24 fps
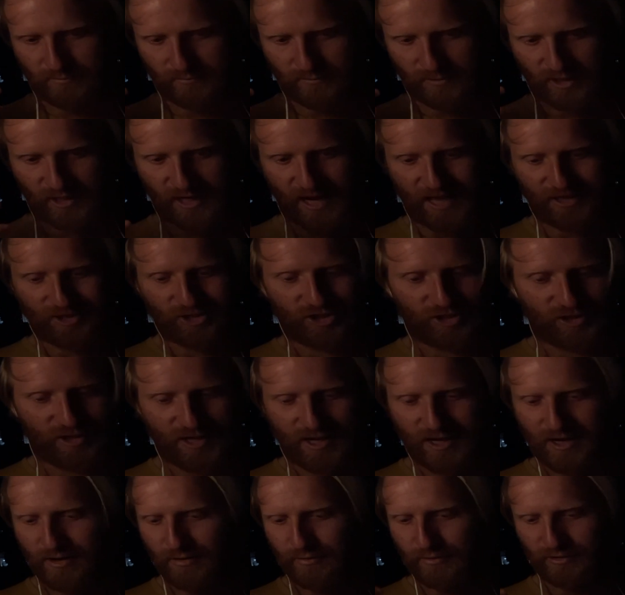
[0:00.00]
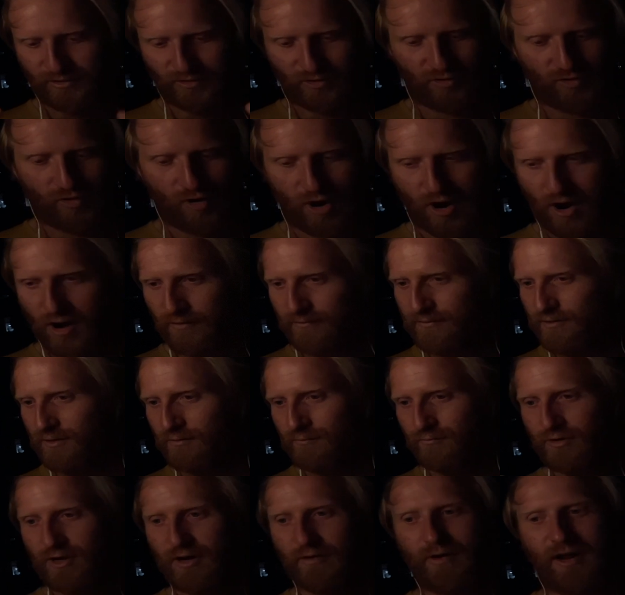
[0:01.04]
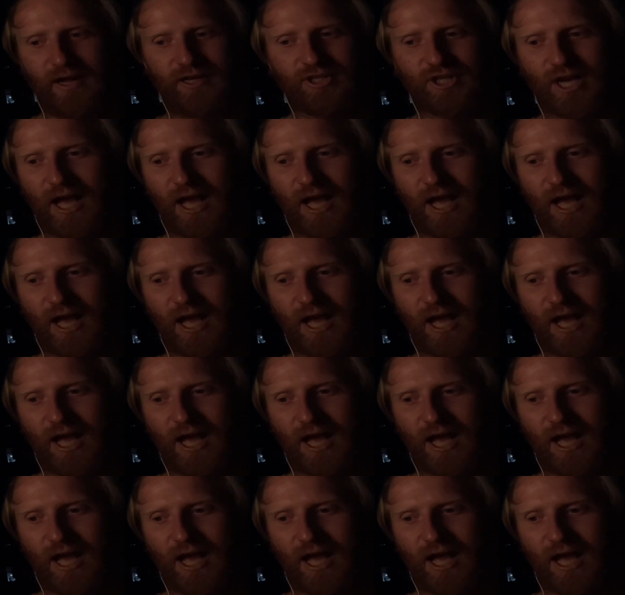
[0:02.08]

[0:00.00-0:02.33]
can engineer and craft and rearrange